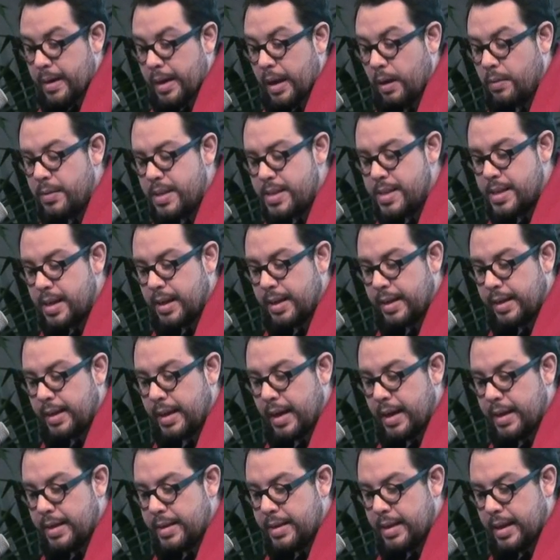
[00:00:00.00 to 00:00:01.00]
Now, this I,
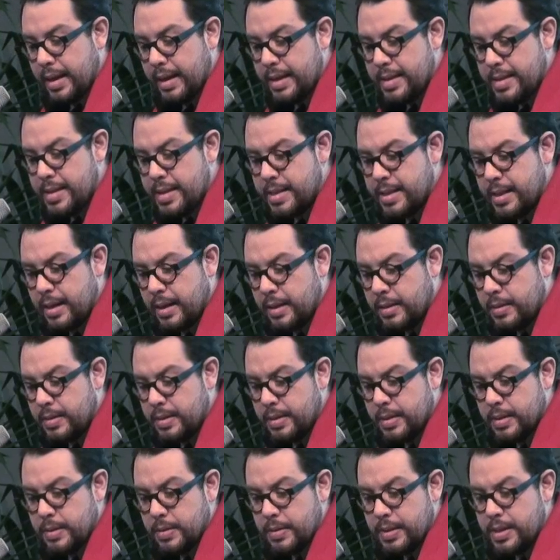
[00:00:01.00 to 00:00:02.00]
I, I start uh,